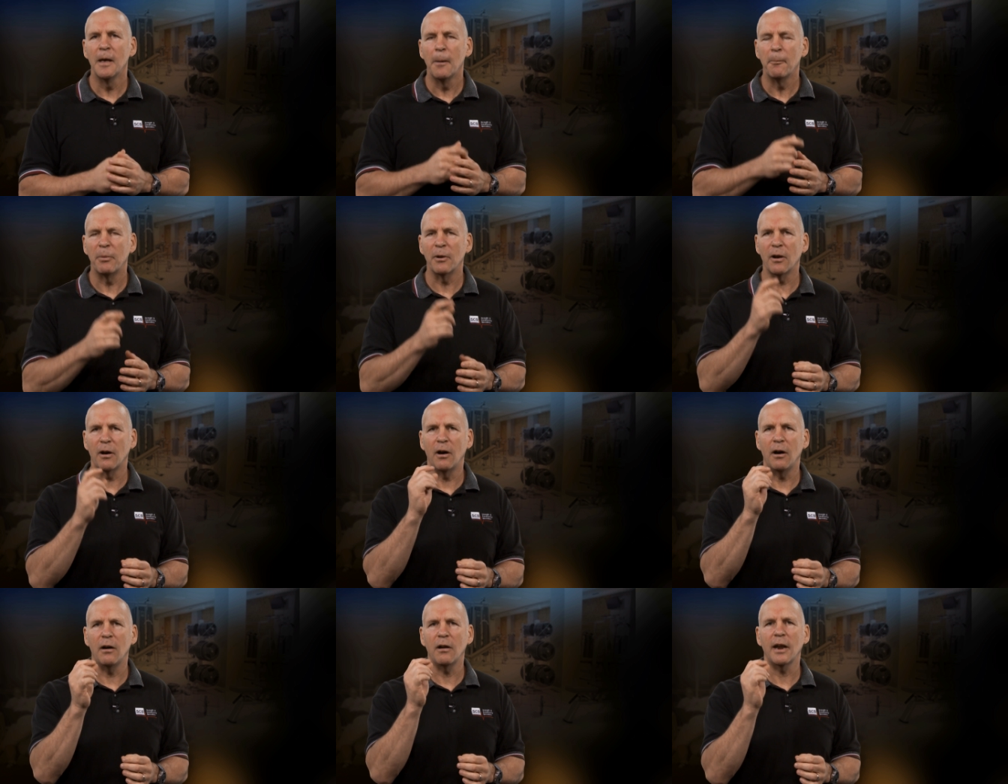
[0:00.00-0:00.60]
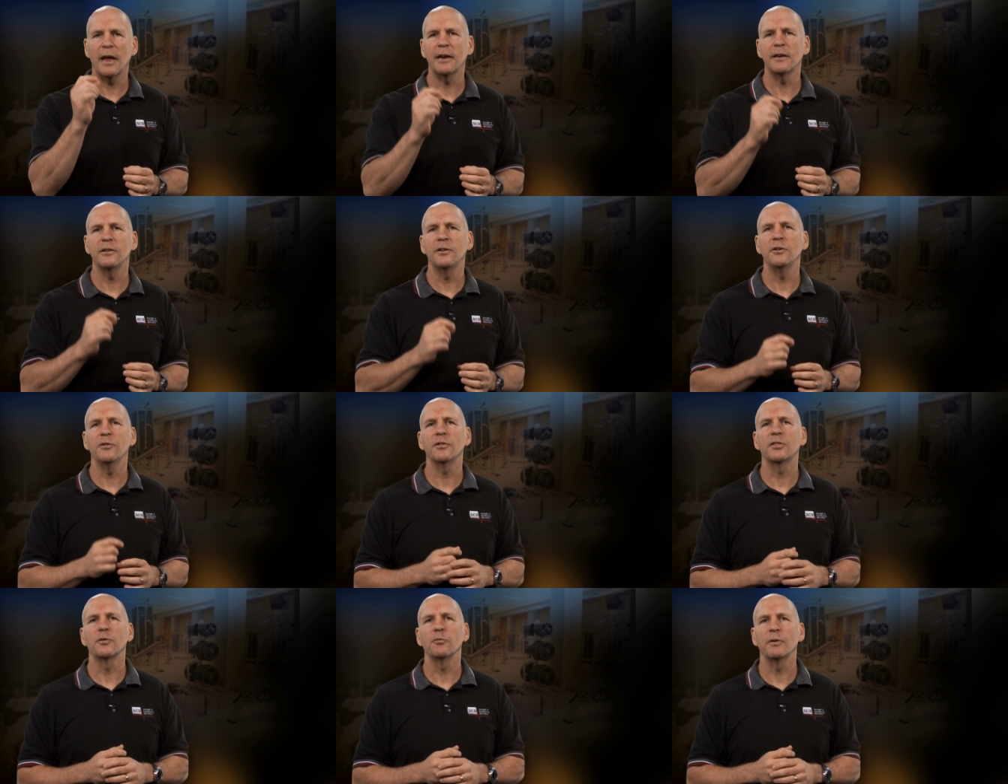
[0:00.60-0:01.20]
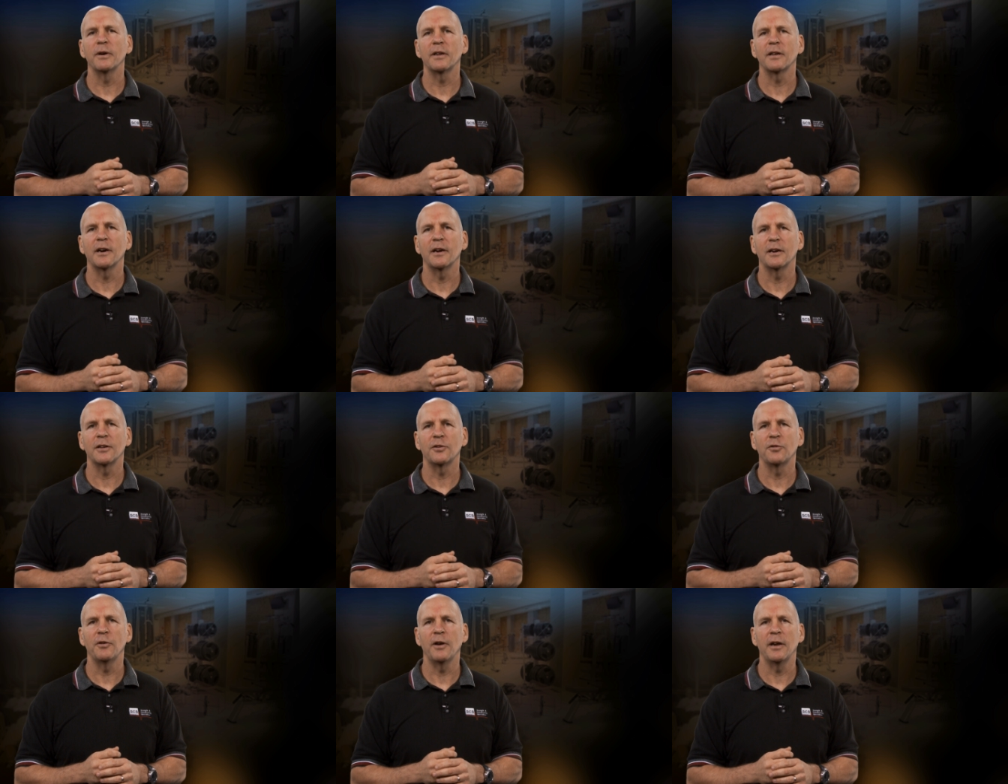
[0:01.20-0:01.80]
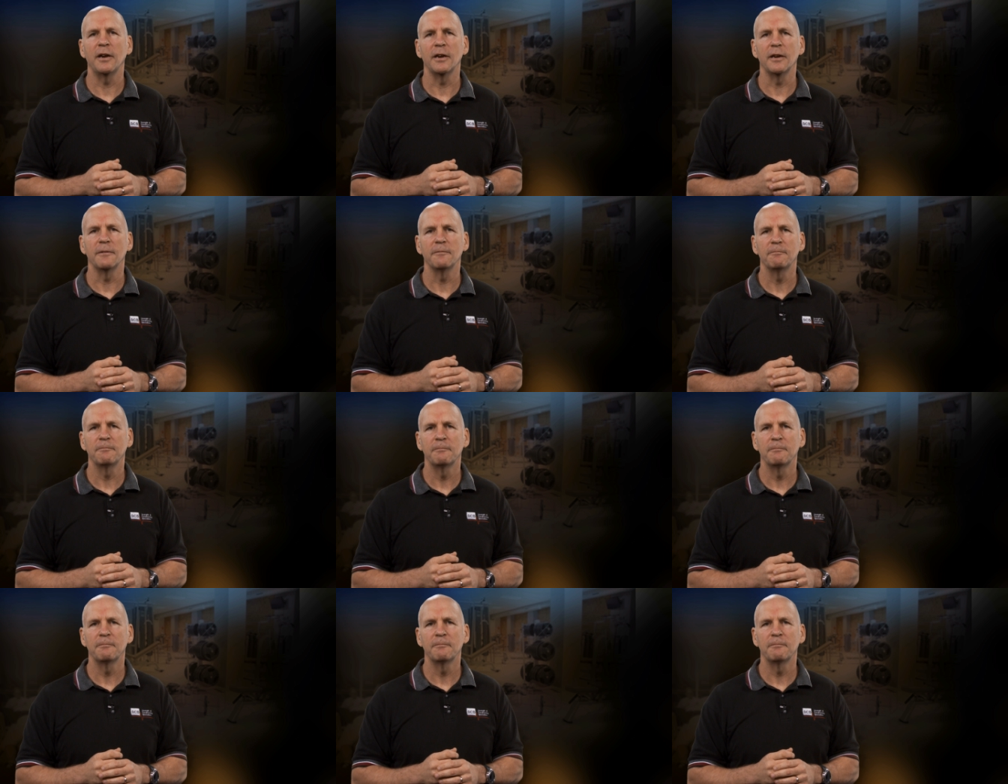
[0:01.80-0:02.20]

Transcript: But it all had to do with the right kind of training.